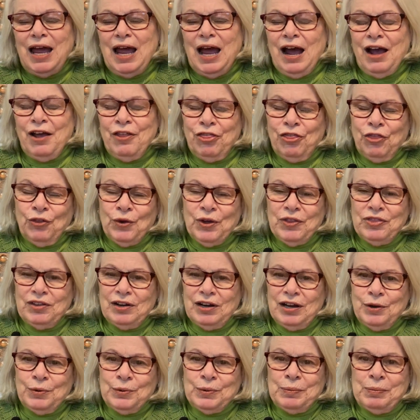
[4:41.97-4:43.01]
I thought that
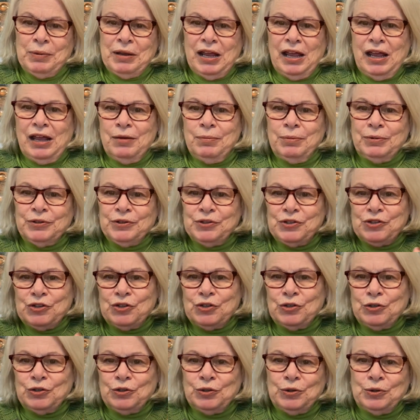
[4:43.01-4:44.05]
I would be able
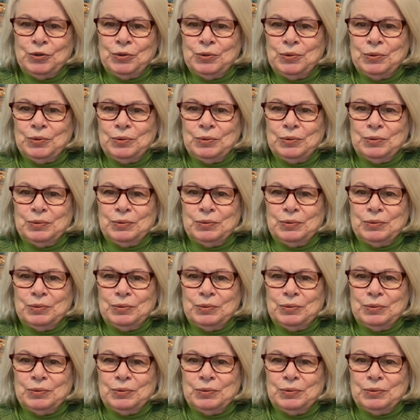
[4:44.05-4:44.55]
to